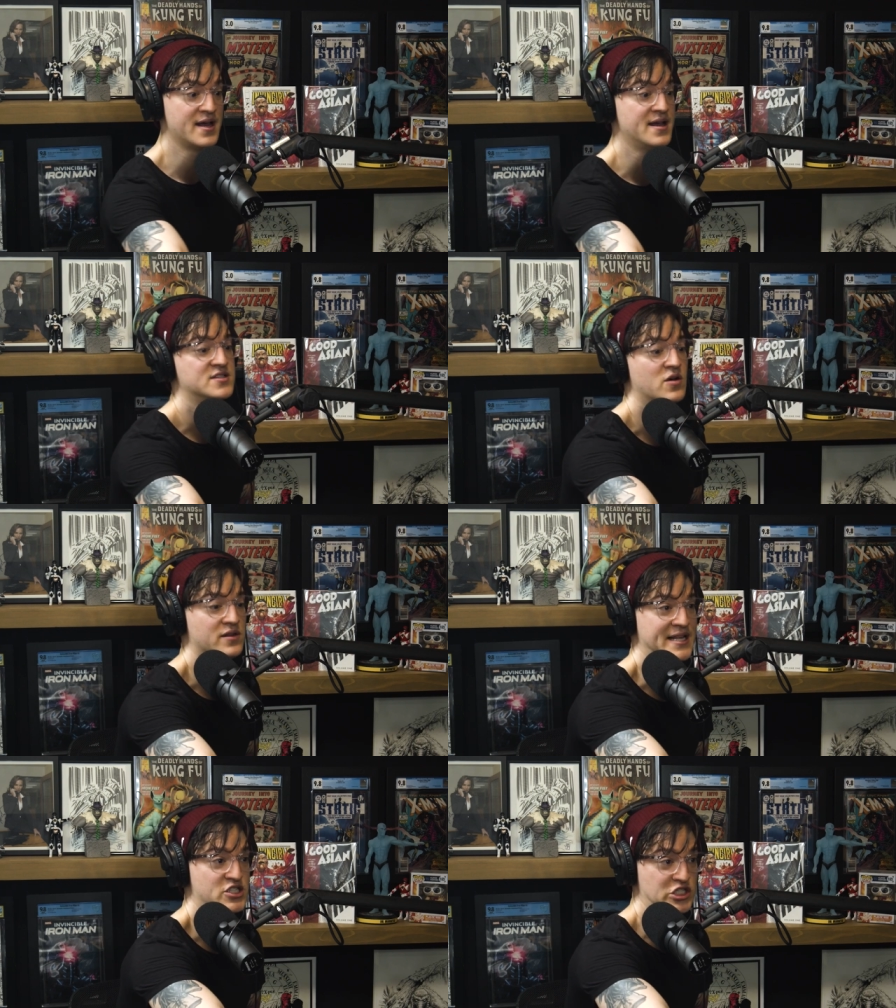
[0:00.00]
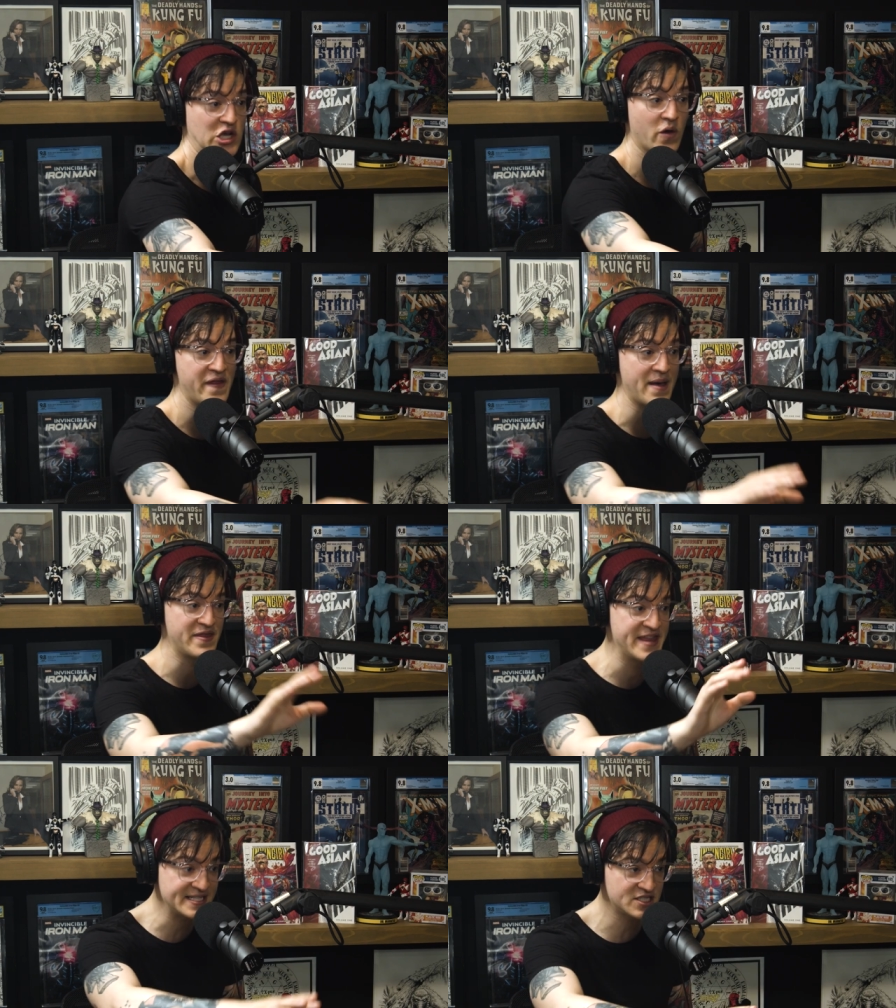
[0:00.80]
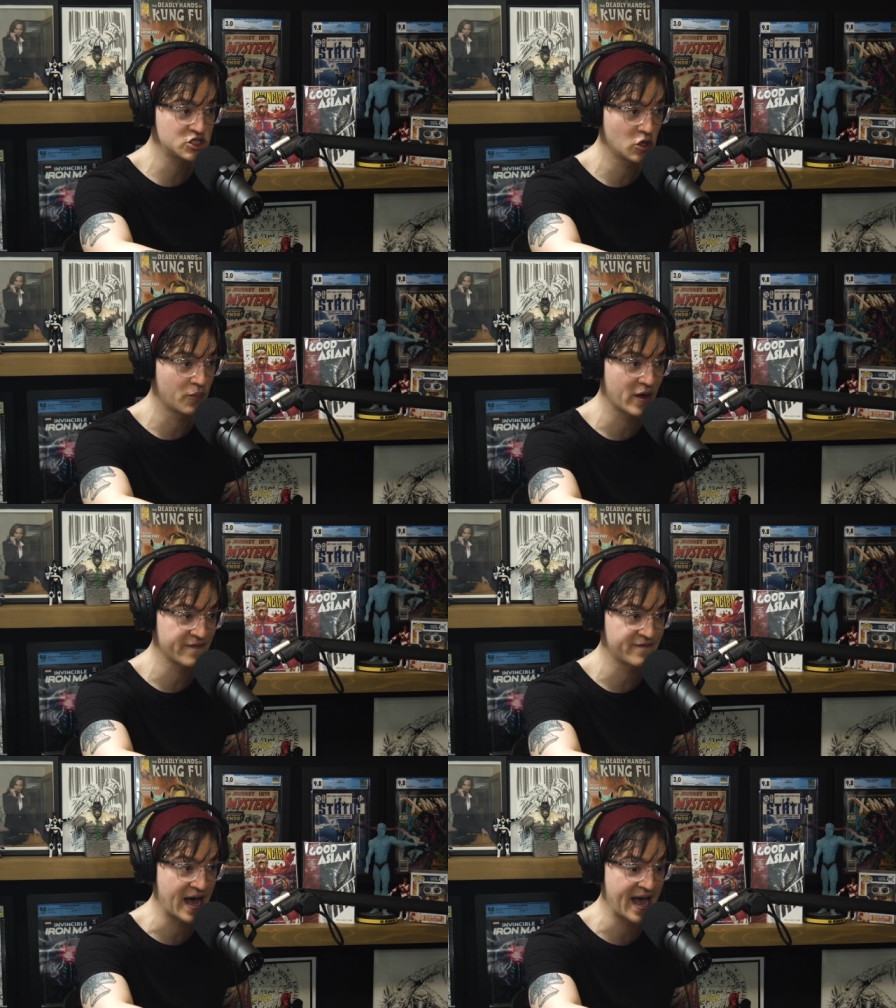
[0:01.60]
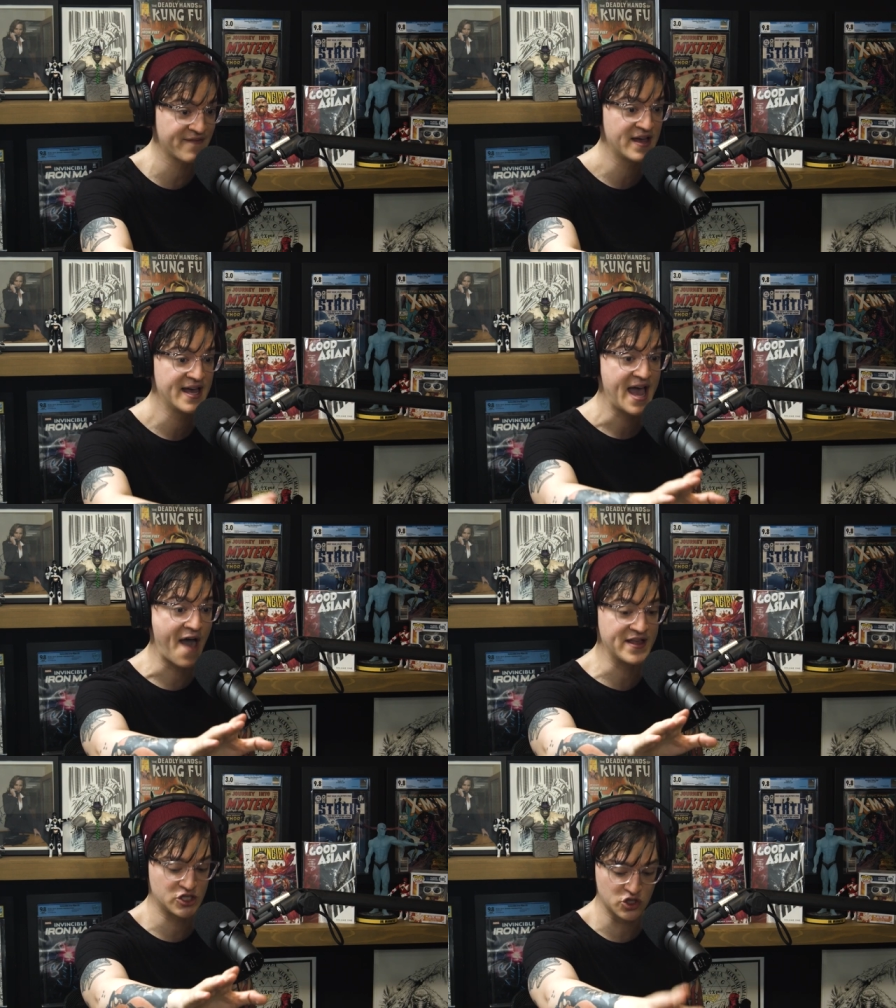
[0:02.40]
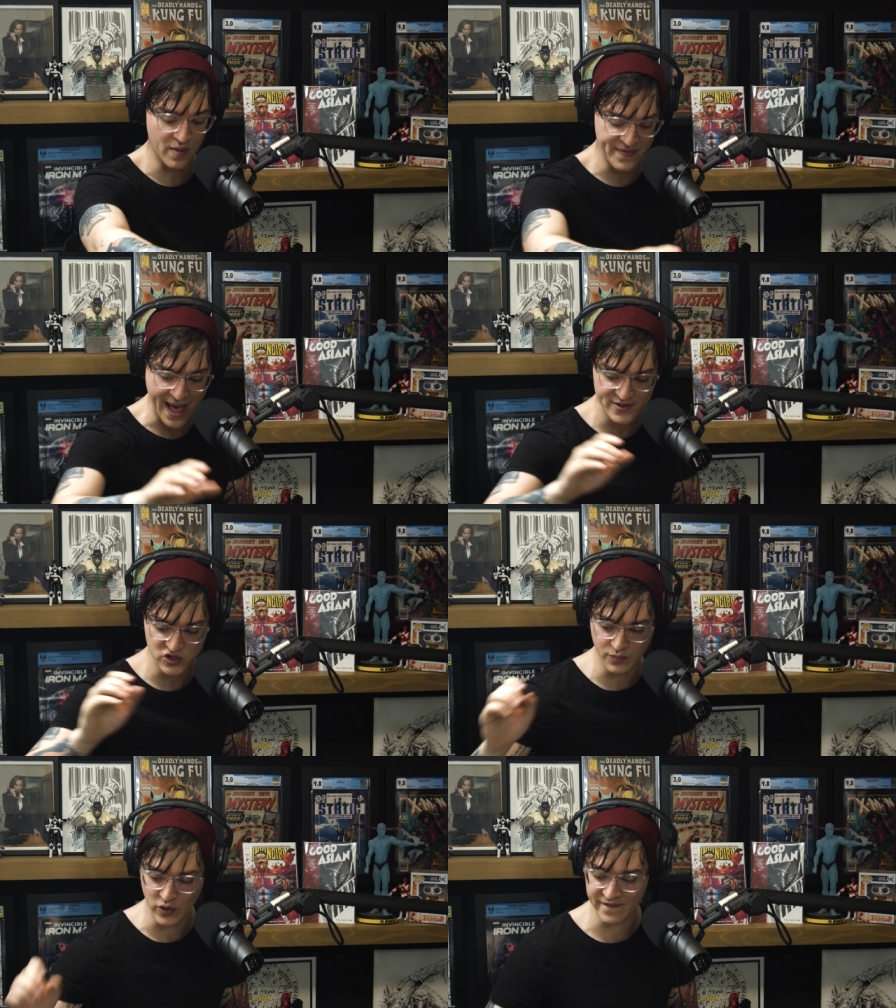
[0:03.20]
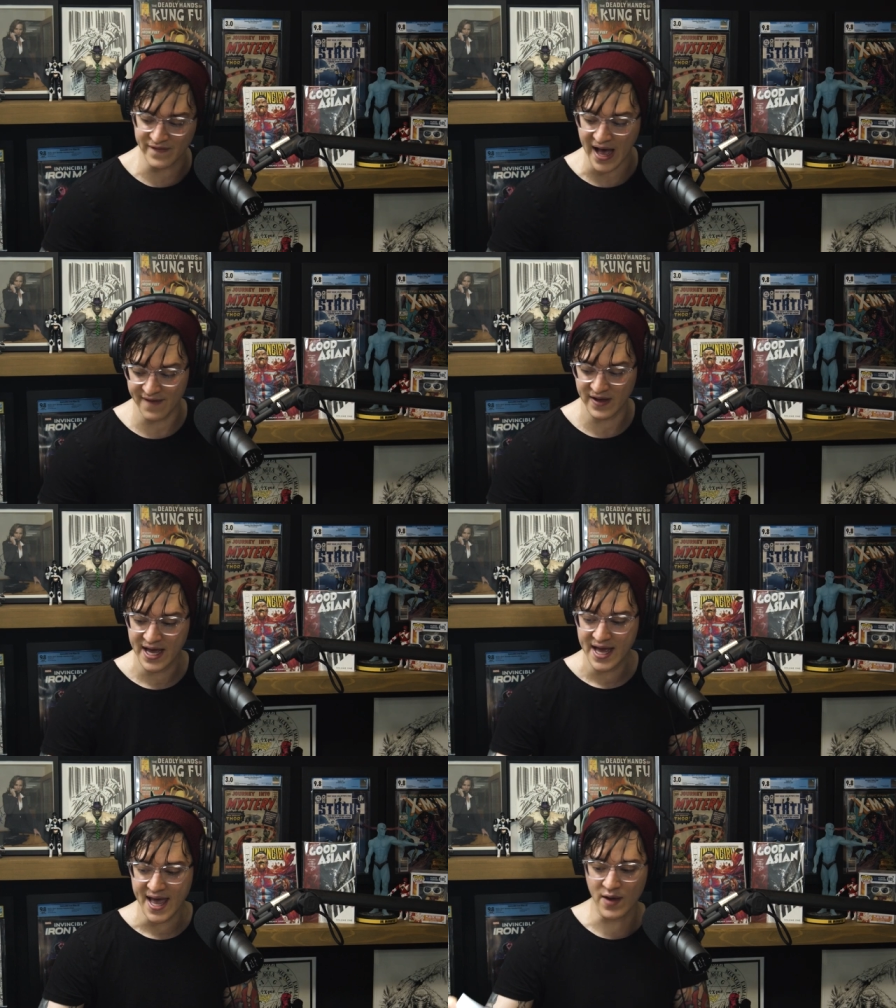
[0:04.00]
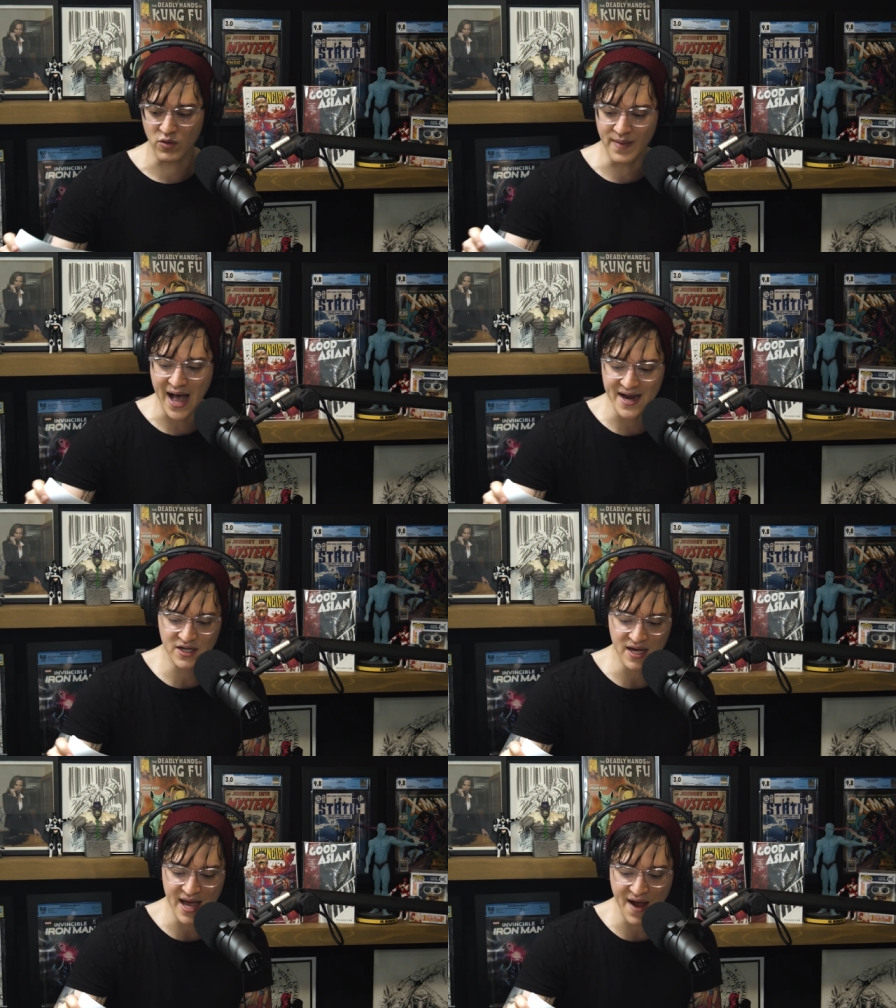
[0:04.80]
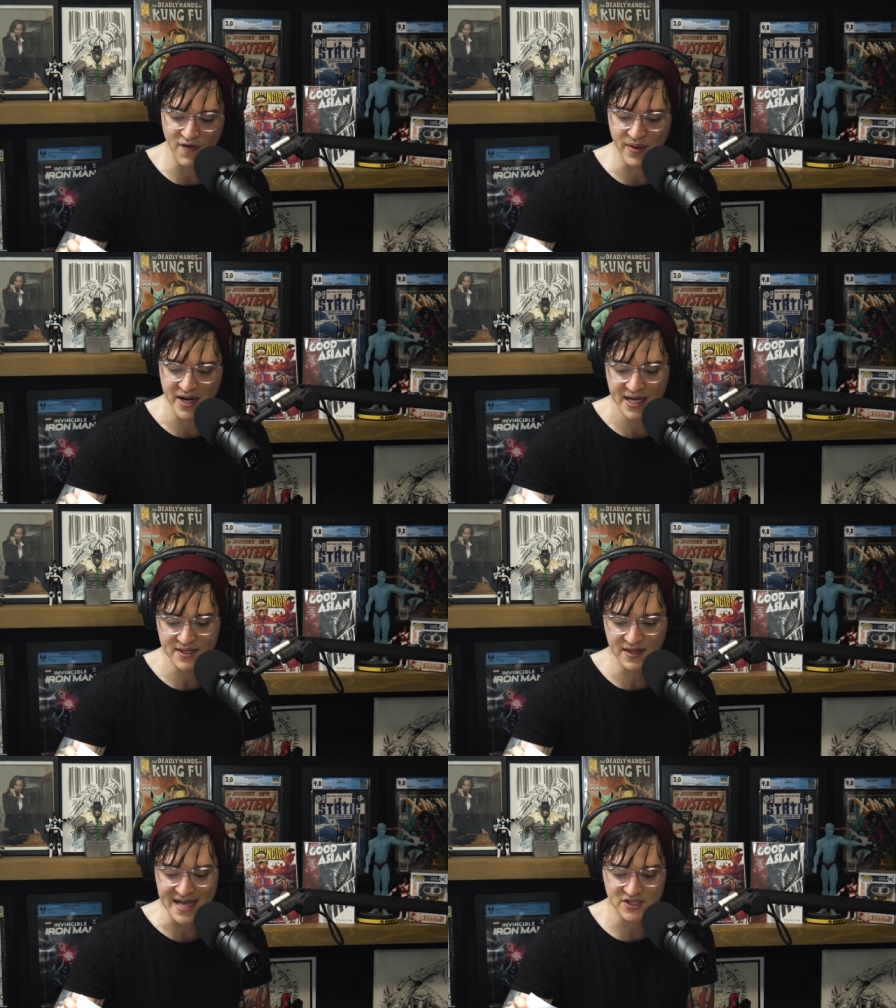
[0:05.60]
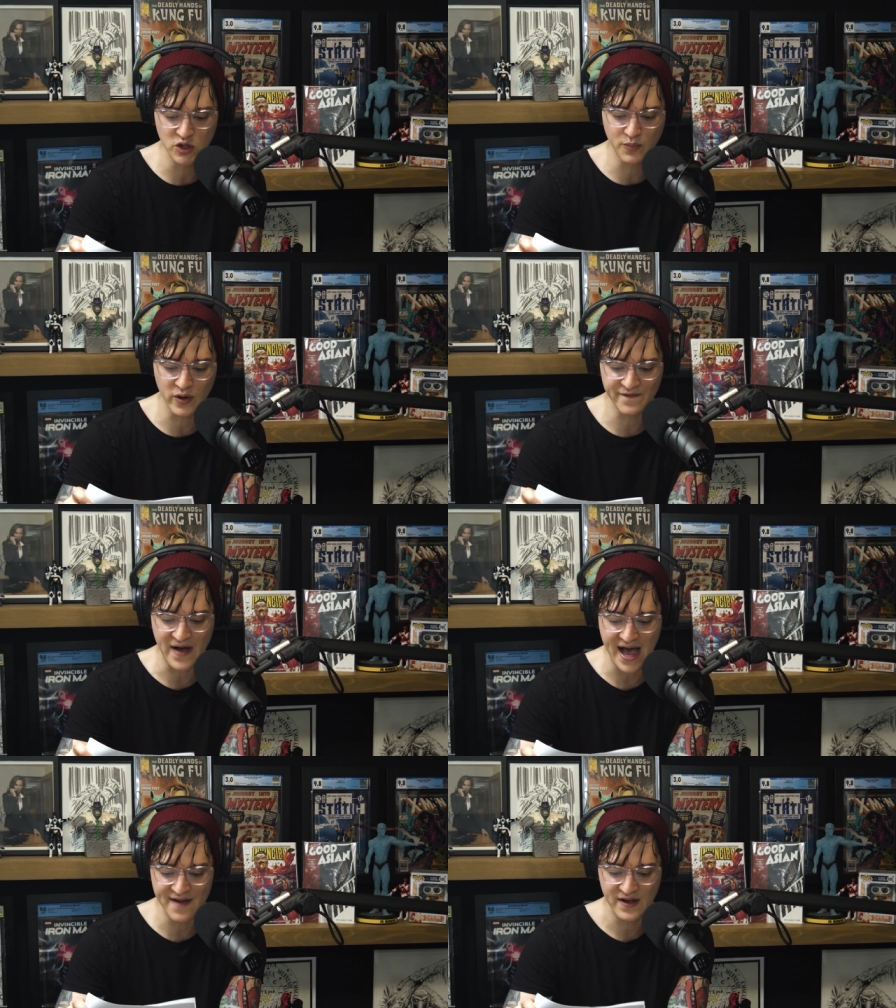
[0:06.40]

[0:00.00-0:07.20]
So let's show them this 2.5 and then show them that 2.5 and remind everybody at last 2.5